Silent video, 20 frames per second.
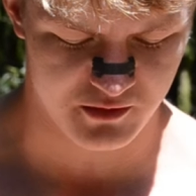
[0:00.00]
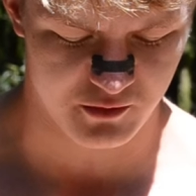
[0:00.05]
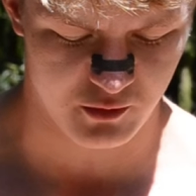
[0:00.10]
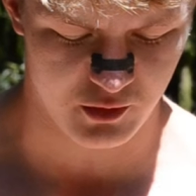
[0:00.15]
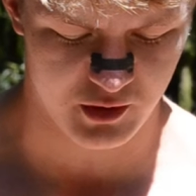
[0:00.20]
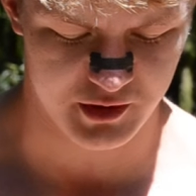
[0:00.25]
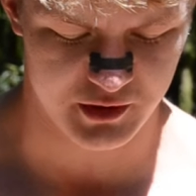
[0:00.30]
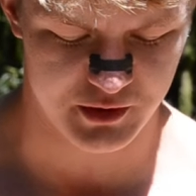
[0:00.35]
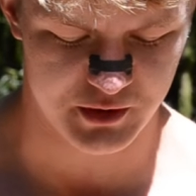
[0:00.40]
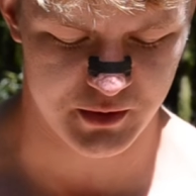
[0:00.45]

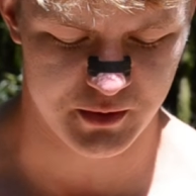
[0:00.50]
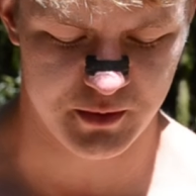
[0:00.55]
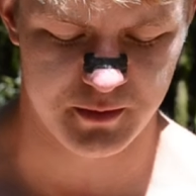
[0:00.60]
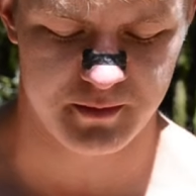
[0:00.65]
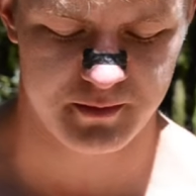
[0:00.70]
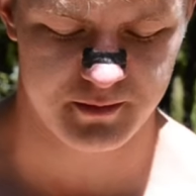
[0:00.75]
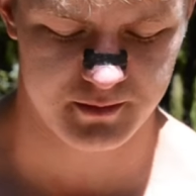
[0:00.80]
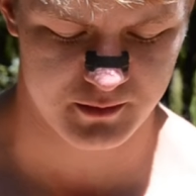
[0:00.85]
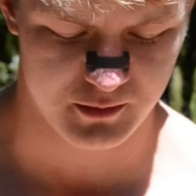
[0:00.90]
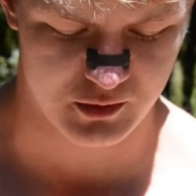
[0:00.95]
42
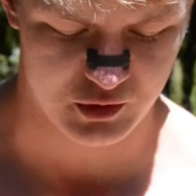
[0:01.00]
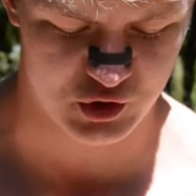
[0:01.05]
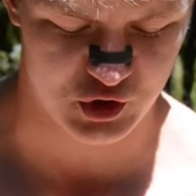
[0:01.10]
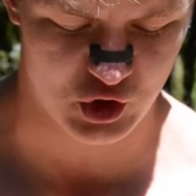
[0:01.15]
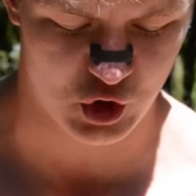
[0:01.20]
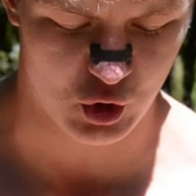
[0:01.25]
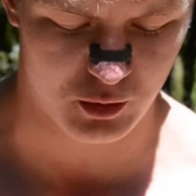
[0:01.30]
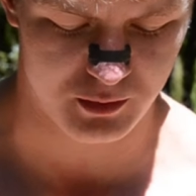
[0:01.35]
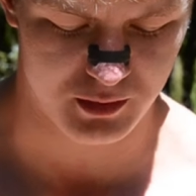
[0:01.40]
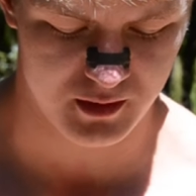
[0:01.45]

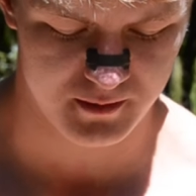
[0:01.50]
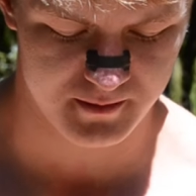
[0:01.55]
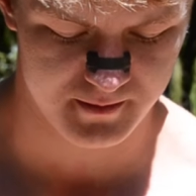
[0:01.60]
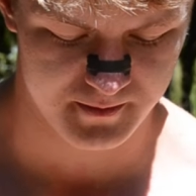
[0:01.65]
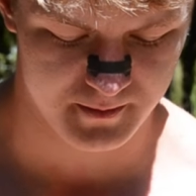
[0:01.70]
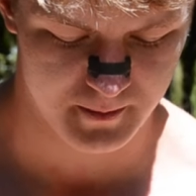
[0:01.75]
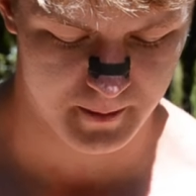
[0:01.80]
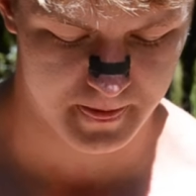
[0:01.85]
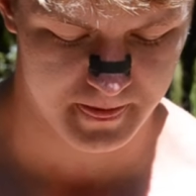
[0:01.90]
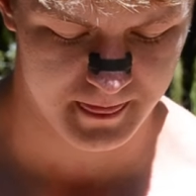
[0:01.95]
Job
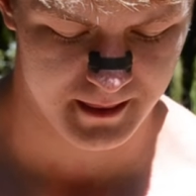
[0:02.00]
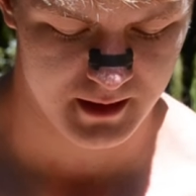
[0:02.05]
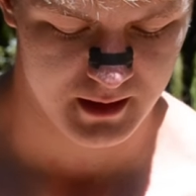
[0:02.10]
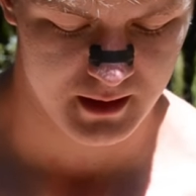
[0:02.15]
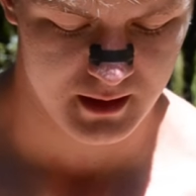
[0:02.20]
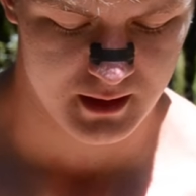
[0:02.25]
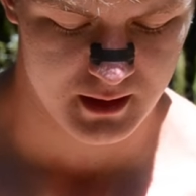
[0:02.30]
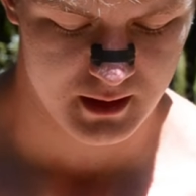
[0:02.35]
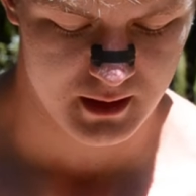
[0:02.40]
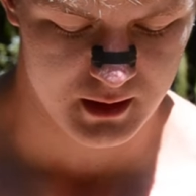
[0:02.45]

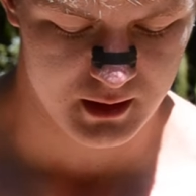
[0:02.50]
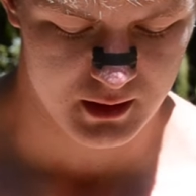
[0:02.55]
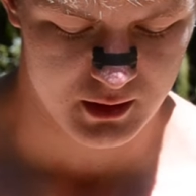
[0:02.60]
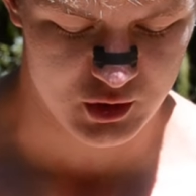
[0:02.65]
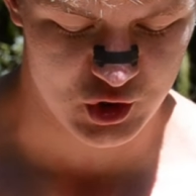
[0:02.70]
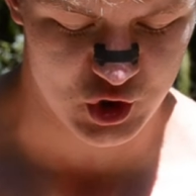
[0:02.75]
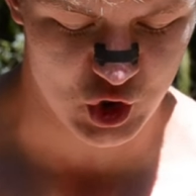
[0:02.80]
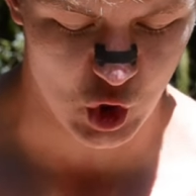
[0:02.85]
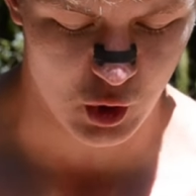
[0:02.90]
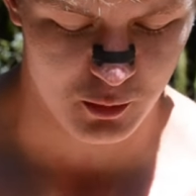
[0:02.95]

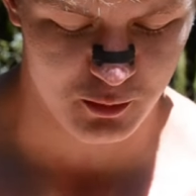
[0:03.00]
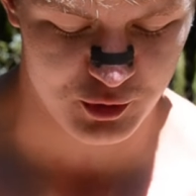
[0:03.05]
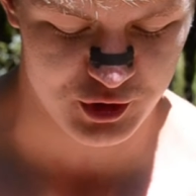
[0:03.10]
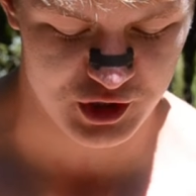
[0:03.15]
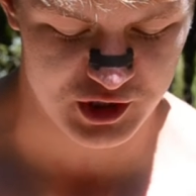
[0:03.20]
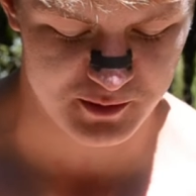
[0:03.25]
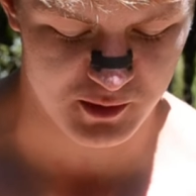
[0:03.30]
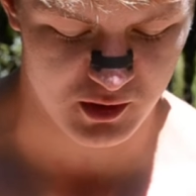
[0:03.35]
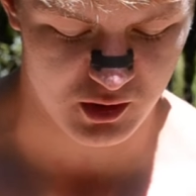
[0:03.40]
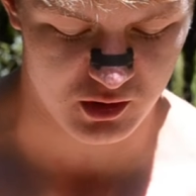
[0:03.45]
Job
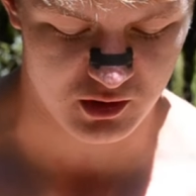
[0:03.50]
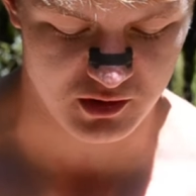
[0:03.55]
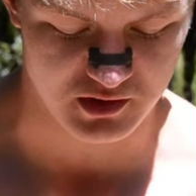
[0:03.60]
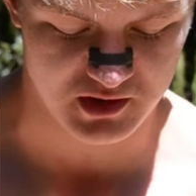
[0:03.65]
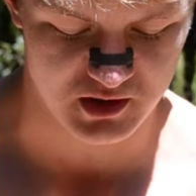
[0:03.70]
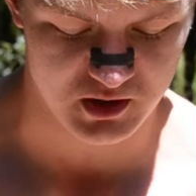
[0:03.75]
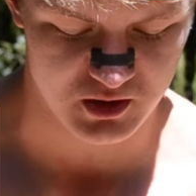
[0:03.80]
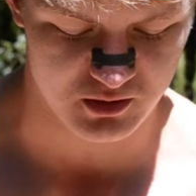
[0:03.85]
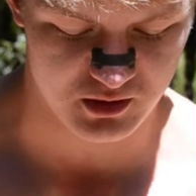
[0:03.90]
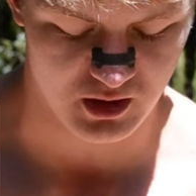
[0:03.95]

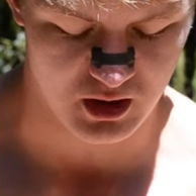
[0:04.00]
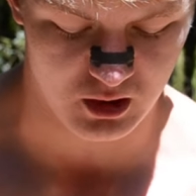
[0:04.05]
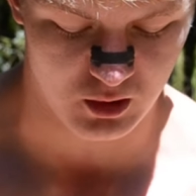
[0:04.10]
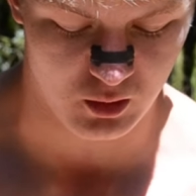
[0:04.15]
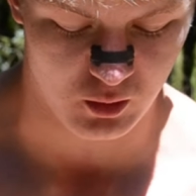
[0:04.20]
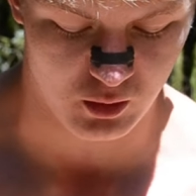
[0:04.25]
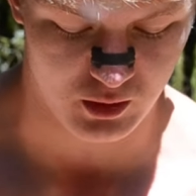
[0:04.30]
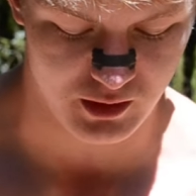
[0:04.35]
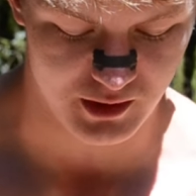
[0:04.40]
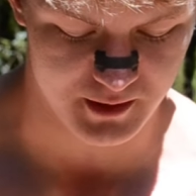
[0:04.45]
responds to the
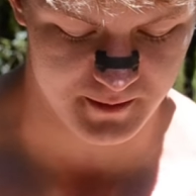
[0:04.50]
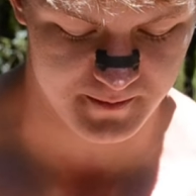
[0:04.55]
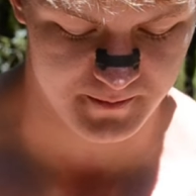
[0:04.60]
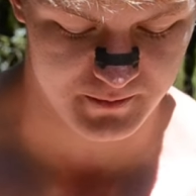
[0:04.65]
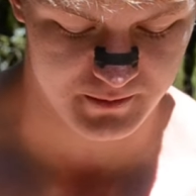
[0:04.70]
Lord.